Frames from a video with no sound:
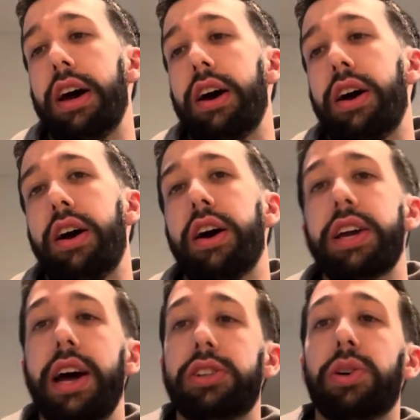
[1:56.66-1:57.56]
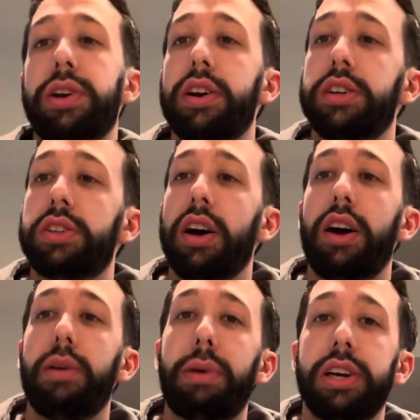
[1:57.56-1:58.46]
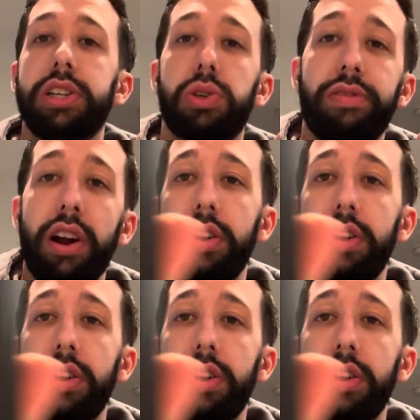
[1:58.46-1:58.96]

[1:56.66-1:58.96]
yeah, so here it is, my SureFire